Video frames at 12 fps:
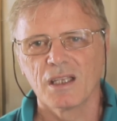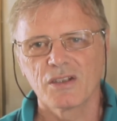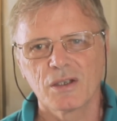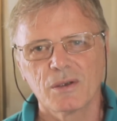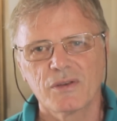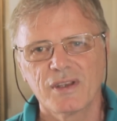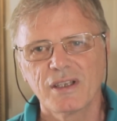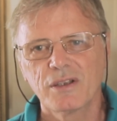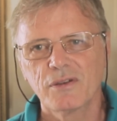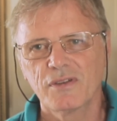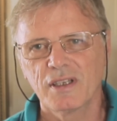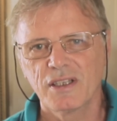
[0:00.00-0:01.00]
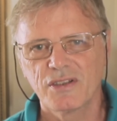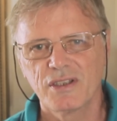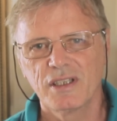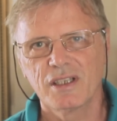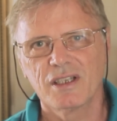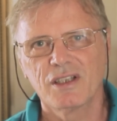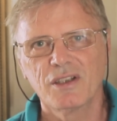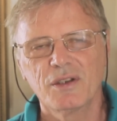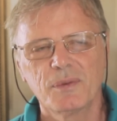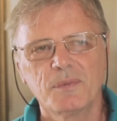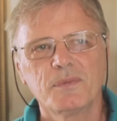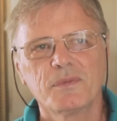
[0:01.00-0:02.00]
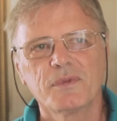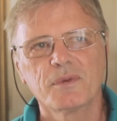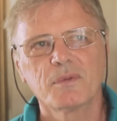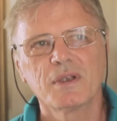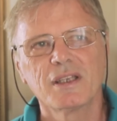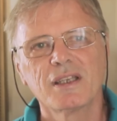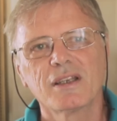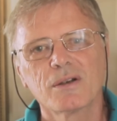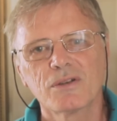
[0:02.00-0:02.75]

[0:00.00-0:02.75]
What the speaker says: So thank you for listening, and we